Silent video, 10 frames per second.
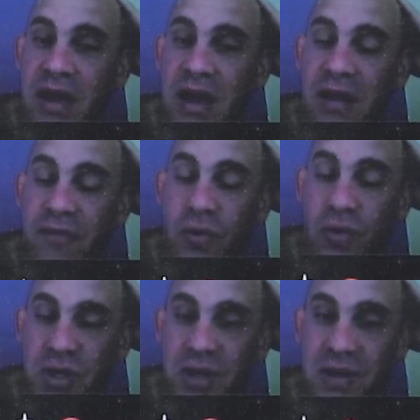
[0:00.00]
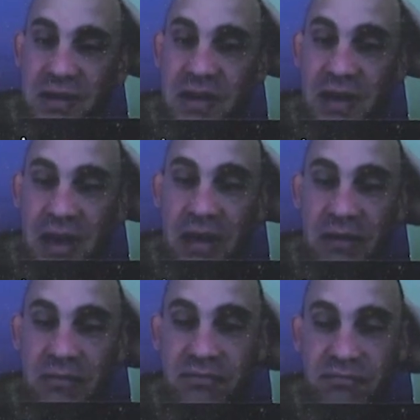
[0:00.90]
an unfortunate
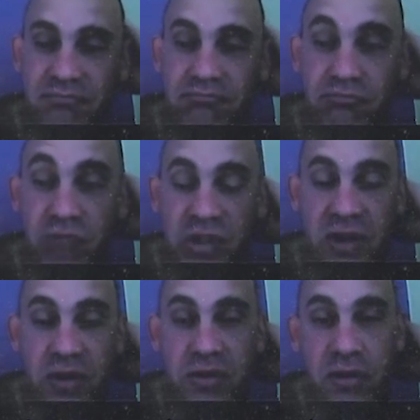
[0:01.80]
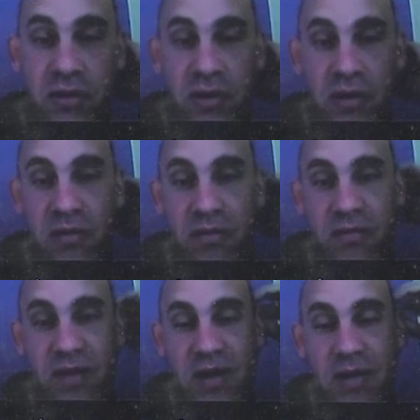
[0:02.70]
result
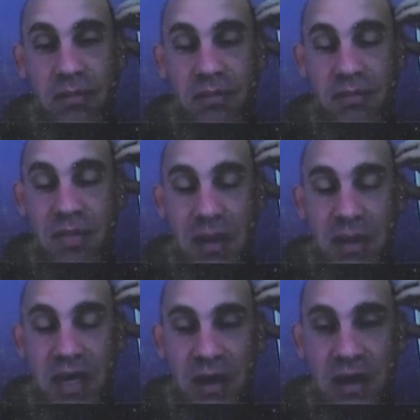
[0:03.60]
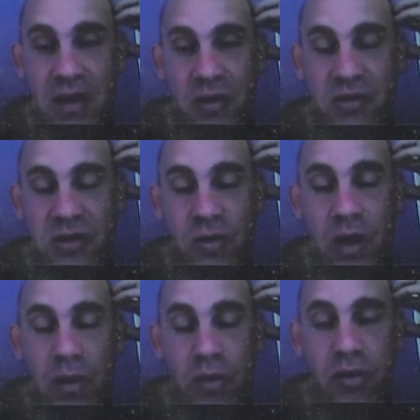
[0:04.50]
of maybe a not
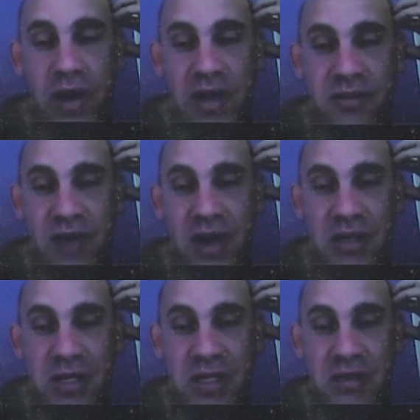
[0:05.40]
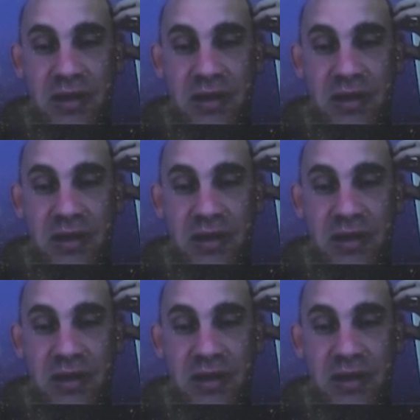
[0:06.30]
so well thought out strategy.